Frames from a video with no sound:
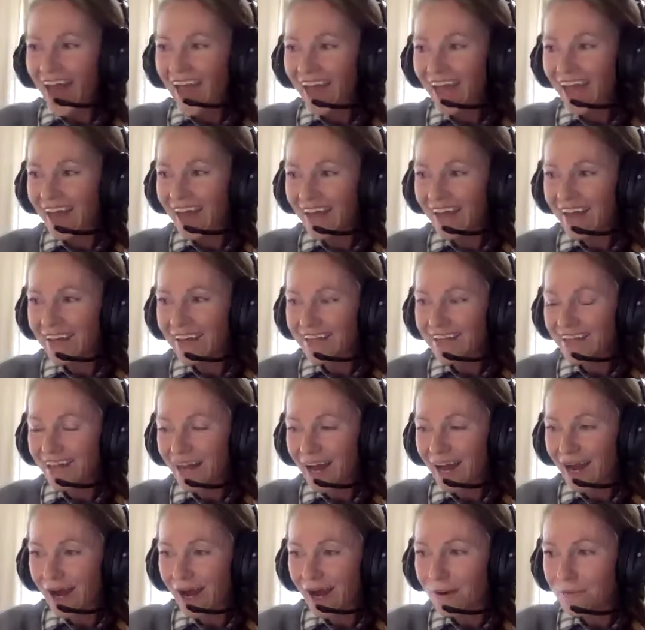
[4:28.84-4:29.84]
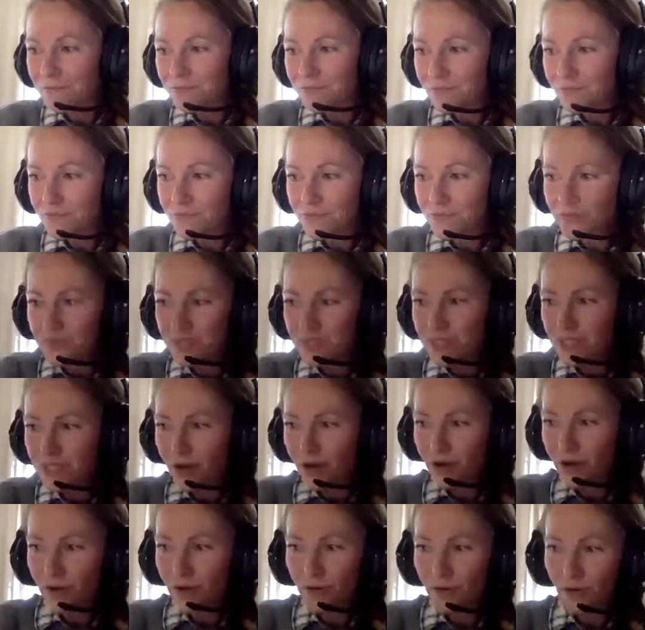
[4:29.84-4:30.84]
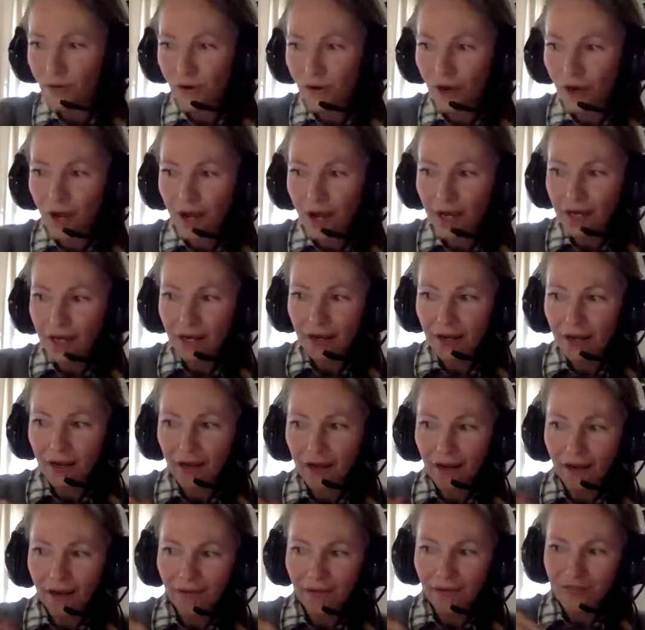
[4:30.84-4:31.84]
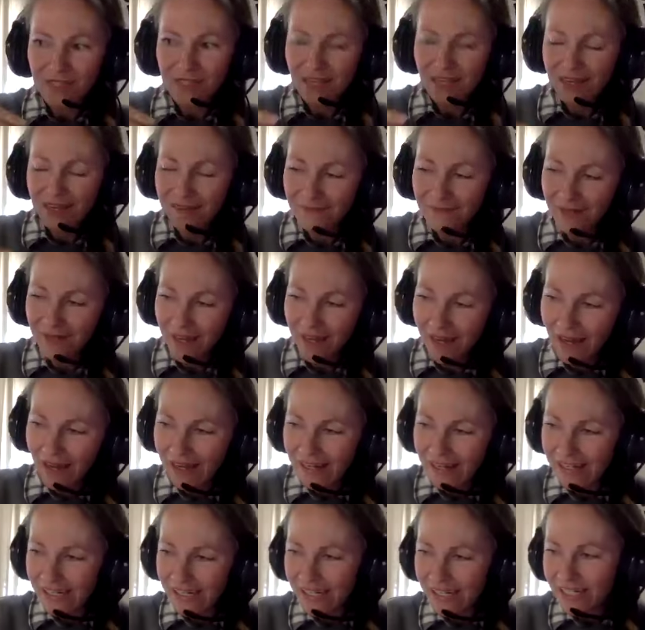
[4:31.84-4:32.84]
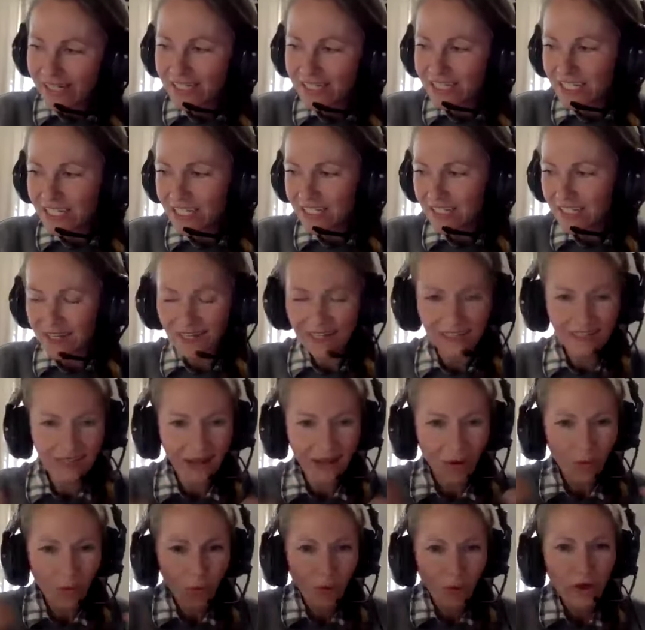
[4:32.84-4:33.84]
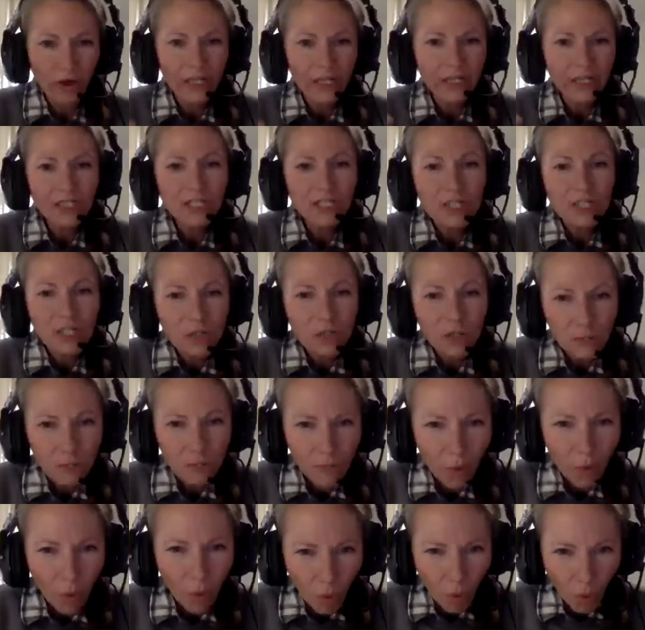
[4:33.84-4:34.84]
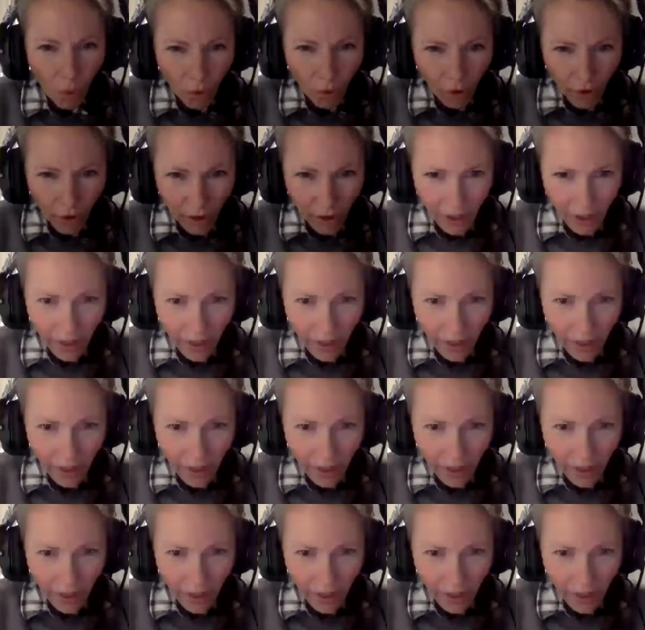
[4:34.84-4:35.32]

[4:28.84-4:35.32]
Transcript: and so I was like, I want to do more.